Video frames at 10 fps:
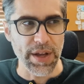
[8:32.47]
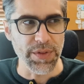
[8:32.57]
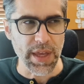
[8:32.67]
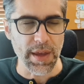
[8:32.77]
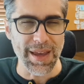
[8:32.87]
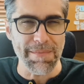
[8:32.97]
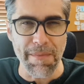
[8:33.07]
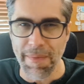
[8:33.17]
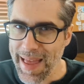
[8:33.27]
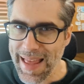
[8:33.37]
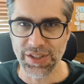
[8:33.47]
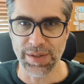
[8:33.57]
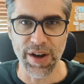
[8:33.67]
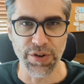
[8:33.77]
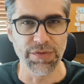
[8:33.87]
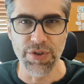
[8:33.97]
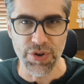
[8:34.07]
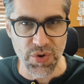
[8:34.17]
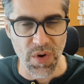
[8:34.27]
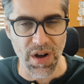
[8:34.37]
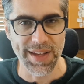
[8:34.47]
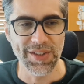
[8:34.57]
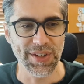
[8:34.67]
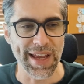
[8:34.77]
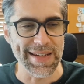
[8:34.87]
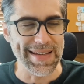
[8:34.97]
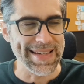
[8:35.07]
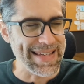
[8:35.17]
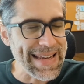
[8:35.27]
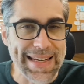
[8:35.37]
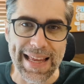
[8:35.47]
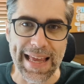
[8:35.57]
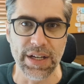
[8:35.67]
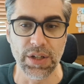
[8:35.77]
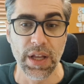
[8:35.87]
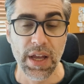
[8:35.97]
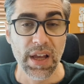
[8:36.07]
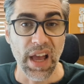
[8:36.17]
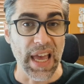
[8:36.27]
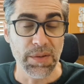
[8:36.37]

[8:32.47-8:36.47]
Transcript: the immense amount of nuance and detail and